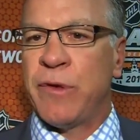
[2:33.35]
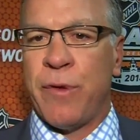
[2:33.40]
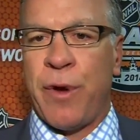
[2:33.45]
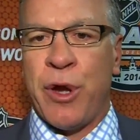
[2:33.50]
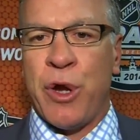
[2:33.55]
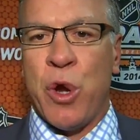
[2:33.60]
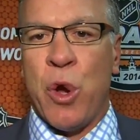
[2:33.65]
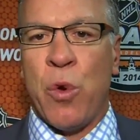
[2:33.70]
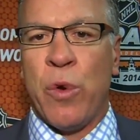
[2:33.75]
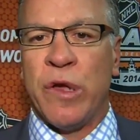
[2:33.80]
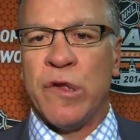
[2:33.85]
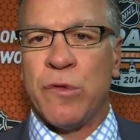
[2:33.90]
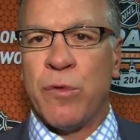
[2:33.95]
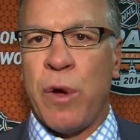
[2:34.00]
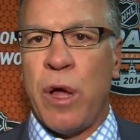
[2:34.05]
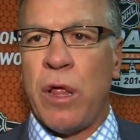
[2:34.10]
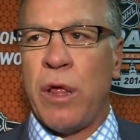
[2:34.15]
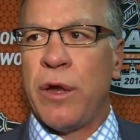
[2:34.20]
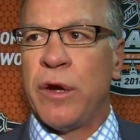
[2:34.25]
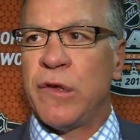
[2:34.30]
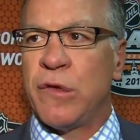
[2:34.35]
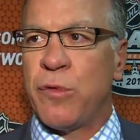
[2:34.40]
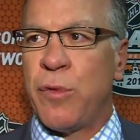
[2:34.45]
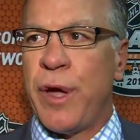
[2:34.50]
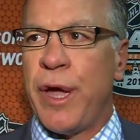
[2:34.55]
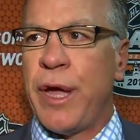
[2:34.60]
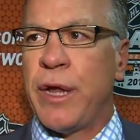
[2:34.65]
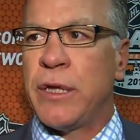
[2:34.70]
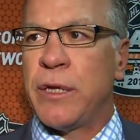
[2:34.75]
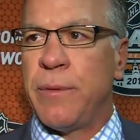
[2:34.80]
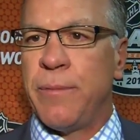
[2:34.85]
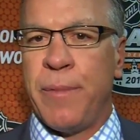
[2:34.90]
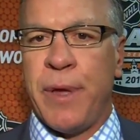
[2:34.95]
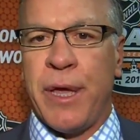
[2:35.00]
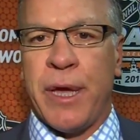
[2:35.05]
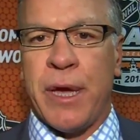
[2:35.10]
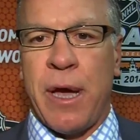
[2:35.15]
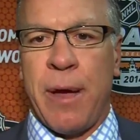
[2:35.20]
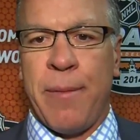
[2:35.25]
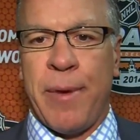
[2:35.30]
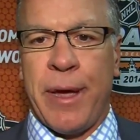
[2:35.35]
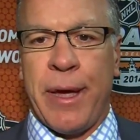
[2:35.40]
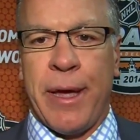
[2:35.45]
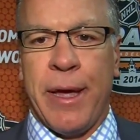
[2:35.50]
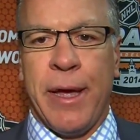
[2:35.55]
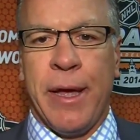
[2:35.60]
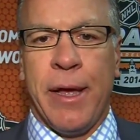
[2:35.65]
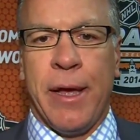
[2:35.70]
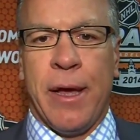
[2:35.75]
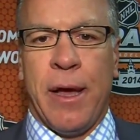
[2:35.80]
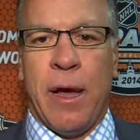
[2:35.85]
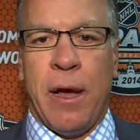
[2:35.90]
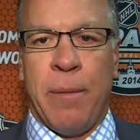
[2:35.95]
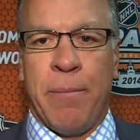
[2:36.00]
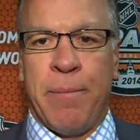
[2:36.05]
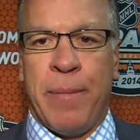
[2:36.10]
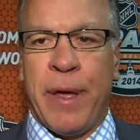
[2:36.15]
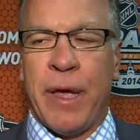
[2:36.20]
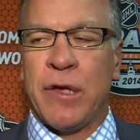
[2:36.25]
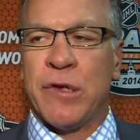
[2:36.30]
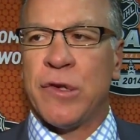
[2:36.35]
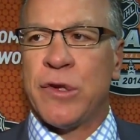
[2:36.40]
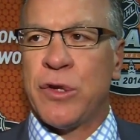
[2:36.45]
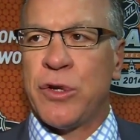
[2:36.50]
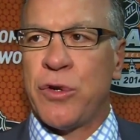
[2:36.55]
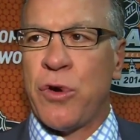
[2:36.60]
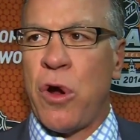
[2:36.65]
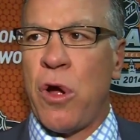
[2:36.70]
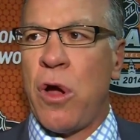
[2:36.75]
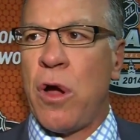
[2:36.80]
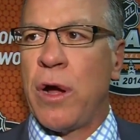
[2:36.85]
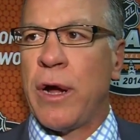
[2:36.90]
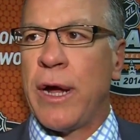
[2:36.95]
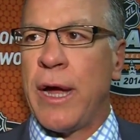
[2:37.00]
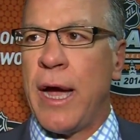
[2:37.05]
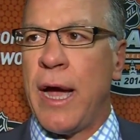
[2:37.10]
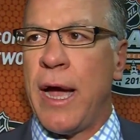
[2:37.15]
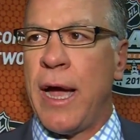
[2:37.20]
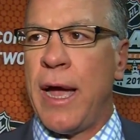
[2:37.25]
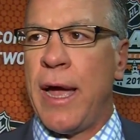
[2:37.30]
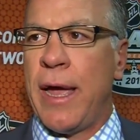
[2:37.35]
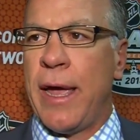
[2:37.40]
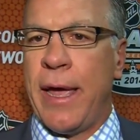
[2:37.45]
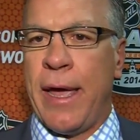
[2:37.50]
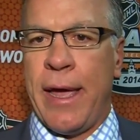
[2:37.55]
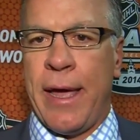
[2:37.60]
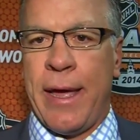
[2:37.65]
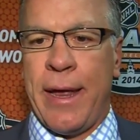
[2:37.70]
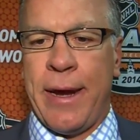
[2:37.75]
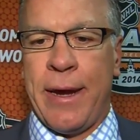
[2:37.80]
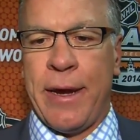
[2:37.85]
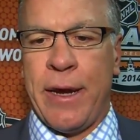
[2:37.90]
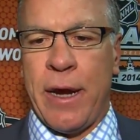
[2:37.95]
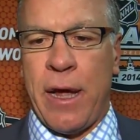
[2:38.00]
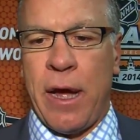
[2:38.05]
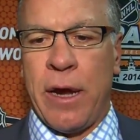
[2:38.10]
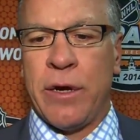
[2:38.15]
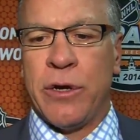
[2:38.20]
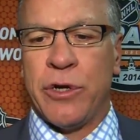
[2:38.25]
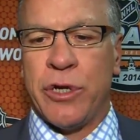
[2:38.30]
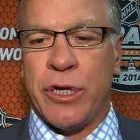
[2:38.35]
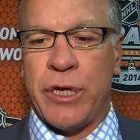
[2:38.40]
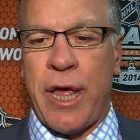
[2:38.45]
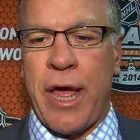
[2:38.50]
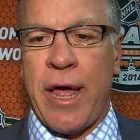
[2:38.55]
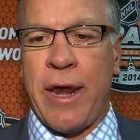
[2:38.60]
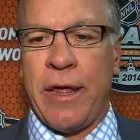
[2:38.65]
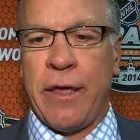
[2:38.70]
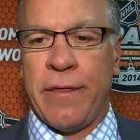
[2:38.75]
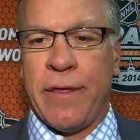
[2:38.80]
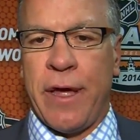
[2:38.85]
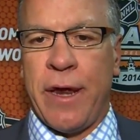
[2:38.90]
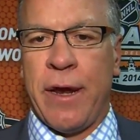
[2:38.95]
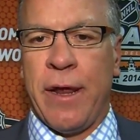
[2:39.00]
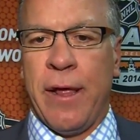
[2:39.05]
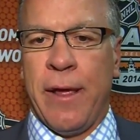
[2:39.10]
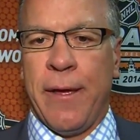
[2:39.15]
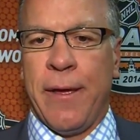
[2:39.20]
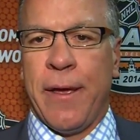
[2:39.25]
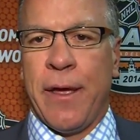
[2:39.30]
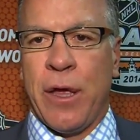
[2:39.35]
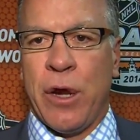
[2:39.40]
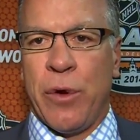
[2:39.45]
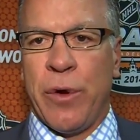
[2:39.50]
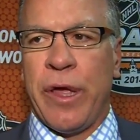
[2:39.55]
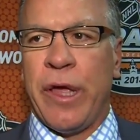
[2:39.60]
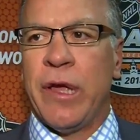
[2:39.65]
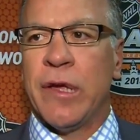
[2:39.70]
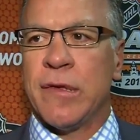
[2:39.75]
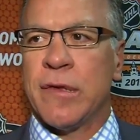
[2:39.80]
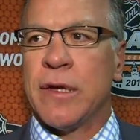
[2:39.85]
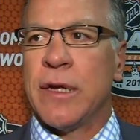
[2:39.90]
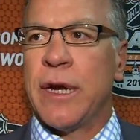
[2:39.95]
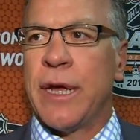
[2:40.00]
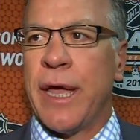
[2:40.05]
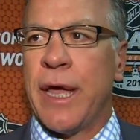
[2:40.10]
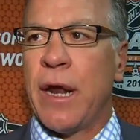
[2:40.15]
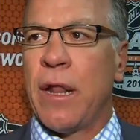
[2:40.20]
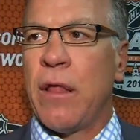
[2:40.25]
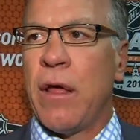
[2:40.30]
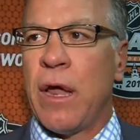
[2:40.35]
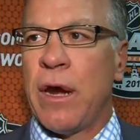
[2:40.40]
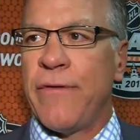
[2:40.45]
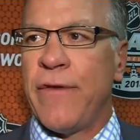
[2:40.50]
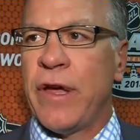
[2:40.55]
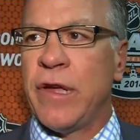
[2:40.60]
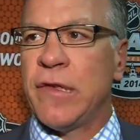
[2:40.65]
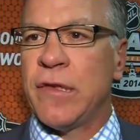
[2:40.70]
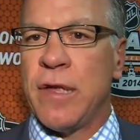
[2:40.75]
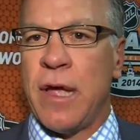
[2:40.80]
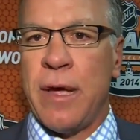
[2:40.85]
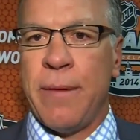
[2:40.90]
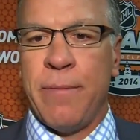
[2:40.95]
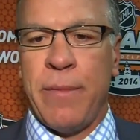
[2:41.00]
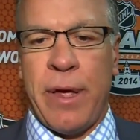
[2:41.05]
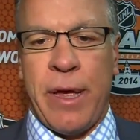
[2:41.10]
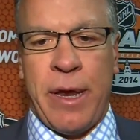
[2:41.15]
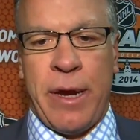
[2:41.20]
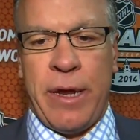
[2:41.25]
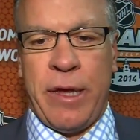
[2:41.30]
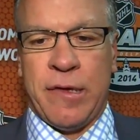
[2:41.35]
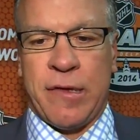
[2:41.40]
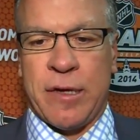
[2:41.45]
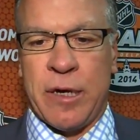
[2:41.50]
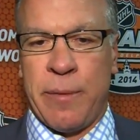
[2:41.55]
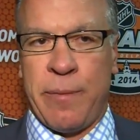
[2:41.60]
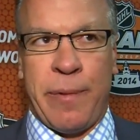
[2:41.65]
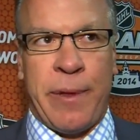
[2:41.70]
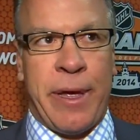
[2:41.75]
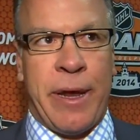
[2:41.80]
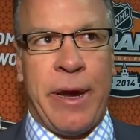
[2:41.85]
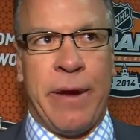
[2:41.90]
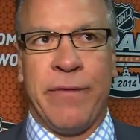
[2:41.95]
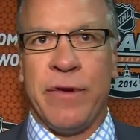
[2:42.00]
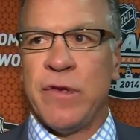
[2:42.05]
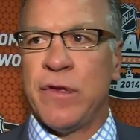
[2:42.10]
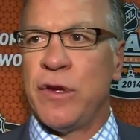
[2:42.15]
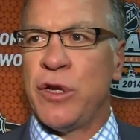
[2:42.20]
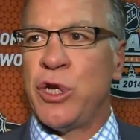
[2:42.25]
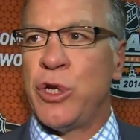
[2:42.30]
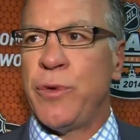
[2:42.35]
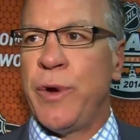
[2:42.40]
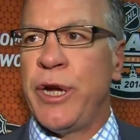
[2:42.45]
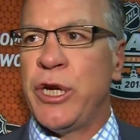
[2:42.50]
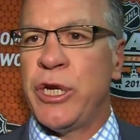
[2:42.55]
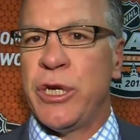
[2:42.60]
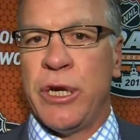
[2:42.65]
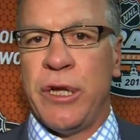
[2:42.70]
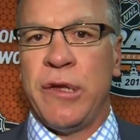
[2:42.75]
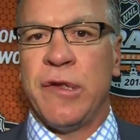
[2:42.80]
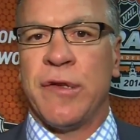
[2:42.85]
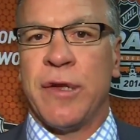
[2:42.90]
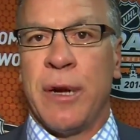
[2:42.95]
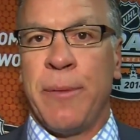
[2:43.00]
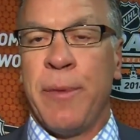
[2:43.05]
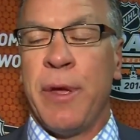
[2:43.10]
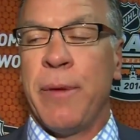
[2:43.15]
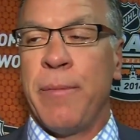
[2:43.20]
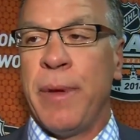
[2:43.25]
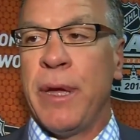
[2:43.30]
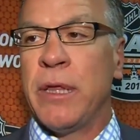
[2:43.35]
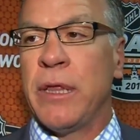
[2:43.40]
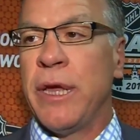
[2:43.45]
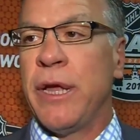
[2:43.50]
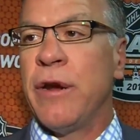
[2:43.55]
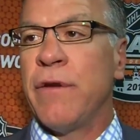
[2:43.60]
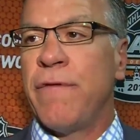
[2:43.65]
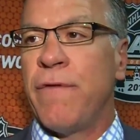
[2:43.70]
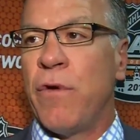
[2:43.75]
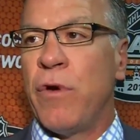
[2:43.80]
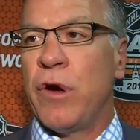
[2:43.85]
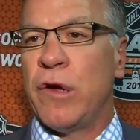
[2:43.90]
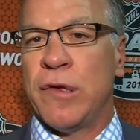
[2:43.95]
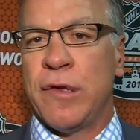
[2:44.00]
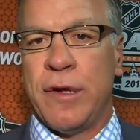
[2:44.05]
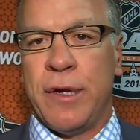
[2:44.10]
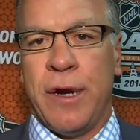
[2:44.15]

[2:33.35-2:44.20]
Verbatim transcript: So I know he's well on his way to becoming a big, strong guy and understanding that you know he is going to get a lot of ice time and he's going to play in every situation and he's going to be a big leader for us.